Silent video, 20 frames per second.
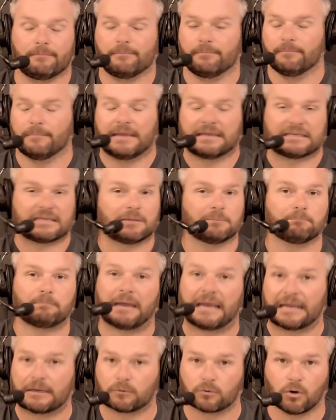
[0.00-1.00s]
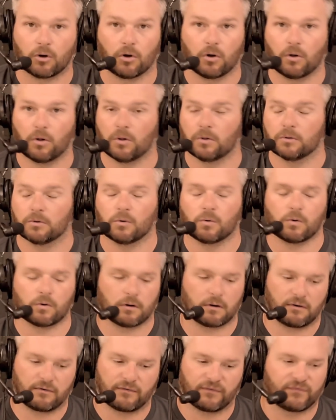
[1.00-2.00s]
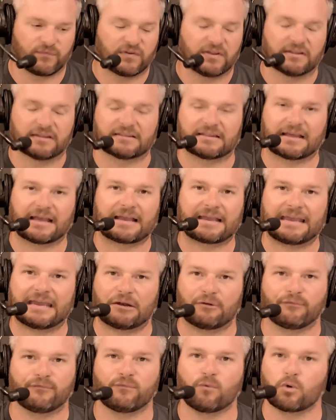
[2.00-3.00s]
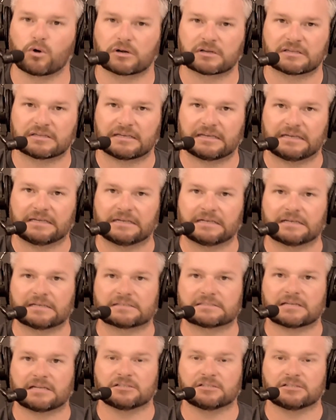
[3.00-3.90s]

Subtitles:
making payroll or feeling like I can't afford things.